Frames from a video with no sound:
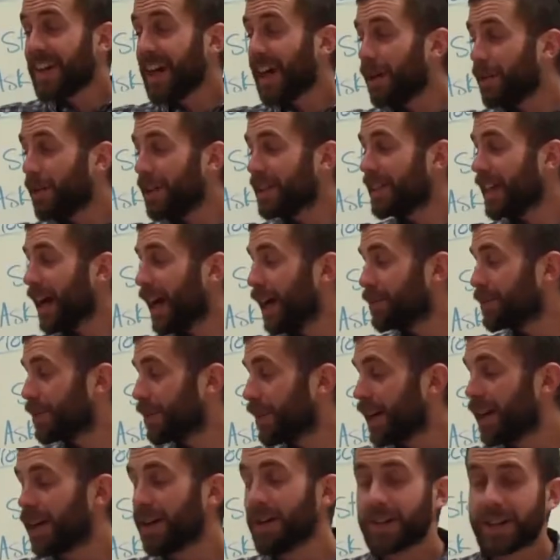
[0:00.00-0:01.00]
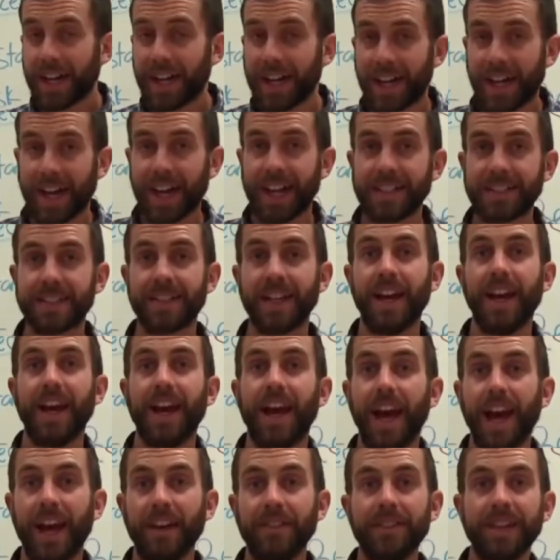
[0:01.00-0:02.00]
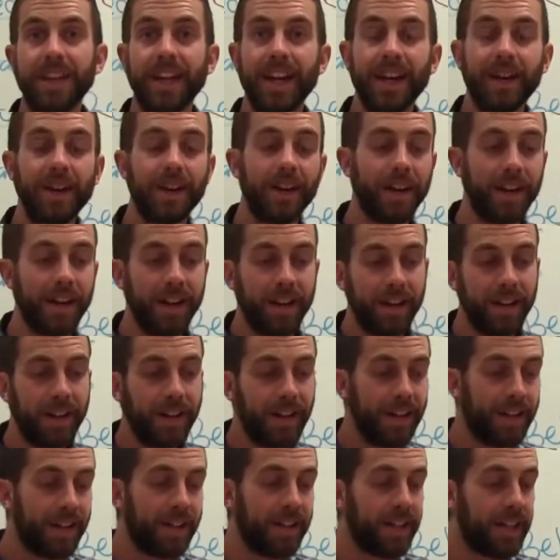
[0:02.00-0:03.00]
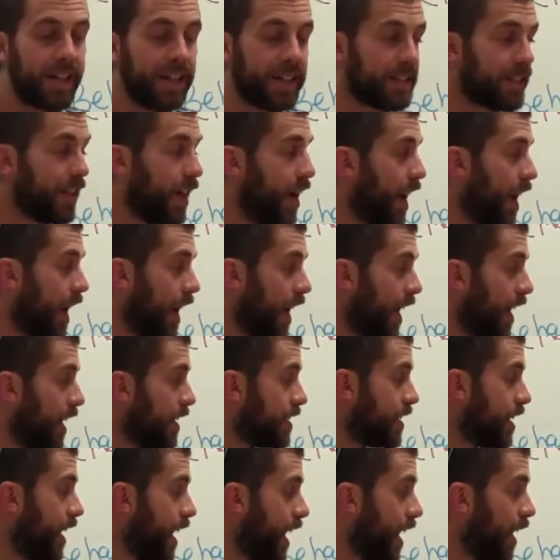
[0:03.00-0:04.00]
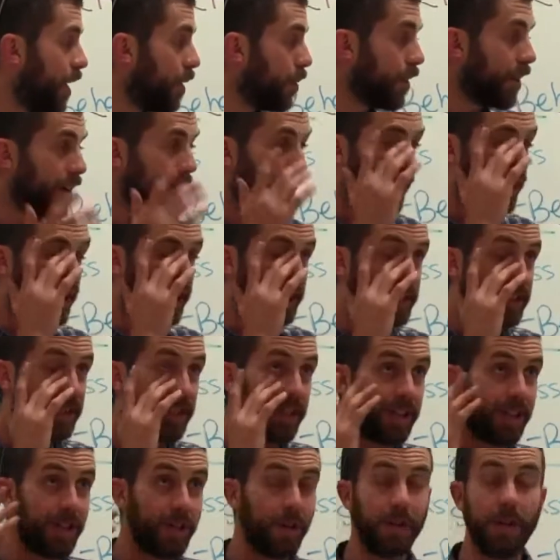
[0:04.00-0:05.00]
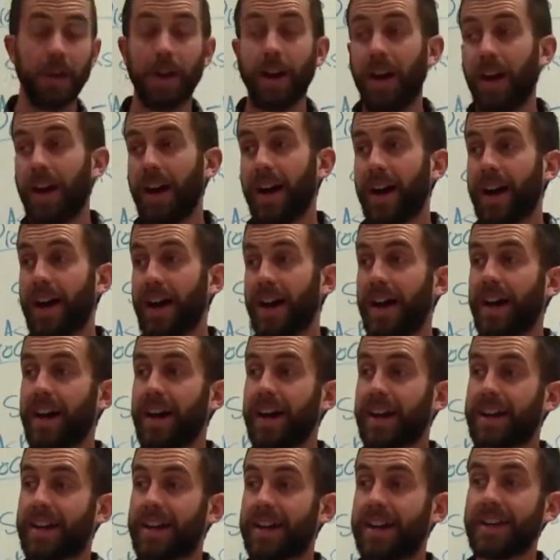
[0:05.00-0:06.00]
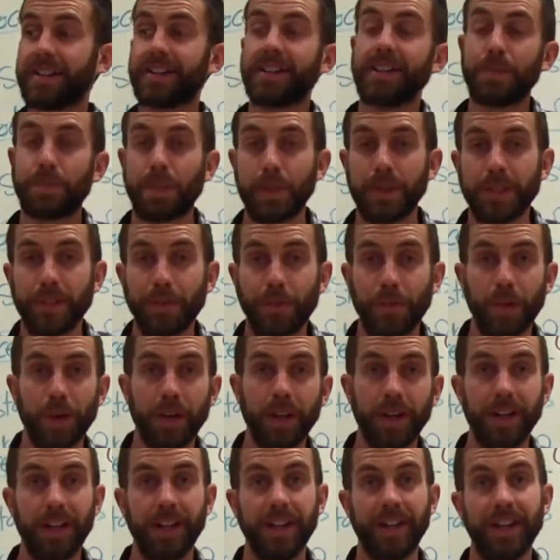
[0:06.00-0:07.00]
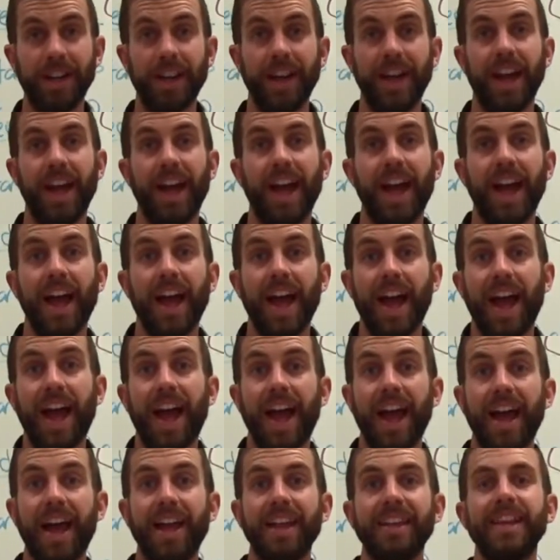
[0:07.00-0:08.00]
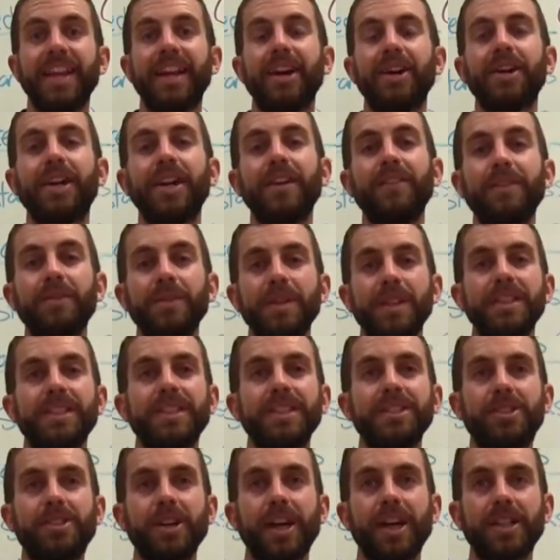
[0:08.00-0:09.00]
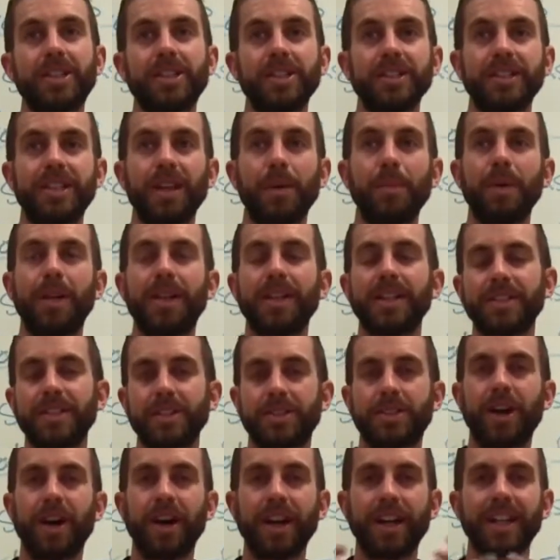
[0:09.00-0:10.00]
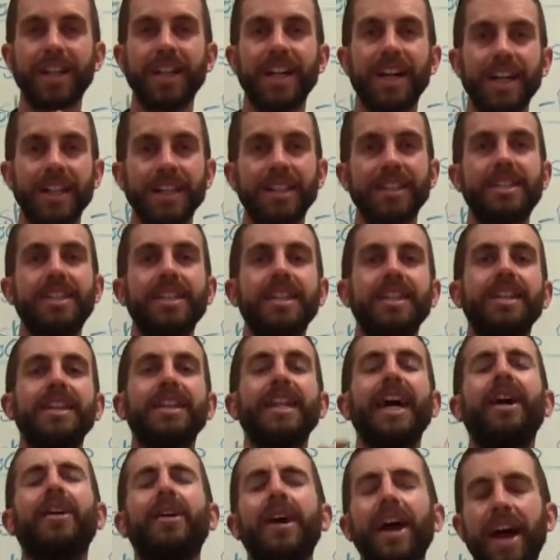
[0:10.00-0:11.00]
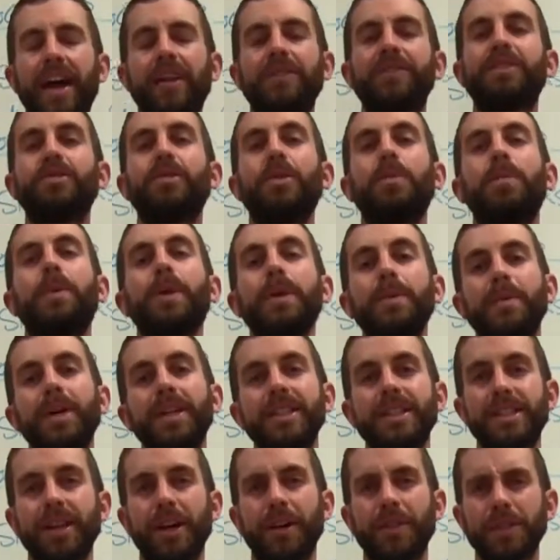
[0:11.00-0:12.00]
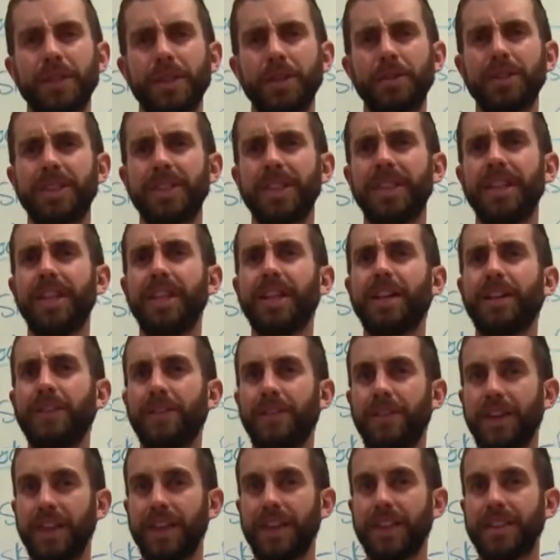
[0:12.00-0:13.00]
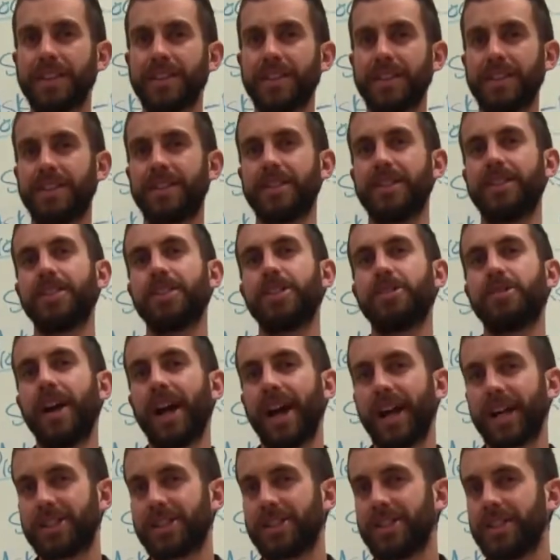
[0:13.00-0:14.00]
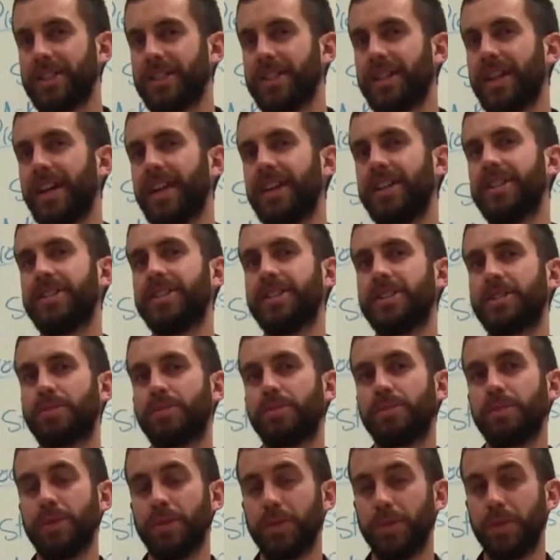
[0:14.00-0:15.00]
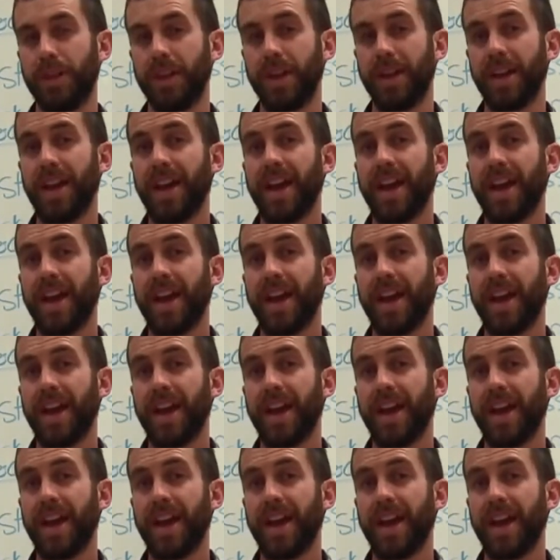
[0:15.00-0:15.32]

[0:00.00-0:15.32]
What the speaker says: you how many times they're like, okay guys, every day we're going to do this, and today we're going to cut this piece of wood. And then I'll give them these instructions, and because they're talking, not listening, now I have to repeat myself. So it's an inconvenience, it's a distraction, and it's just rude.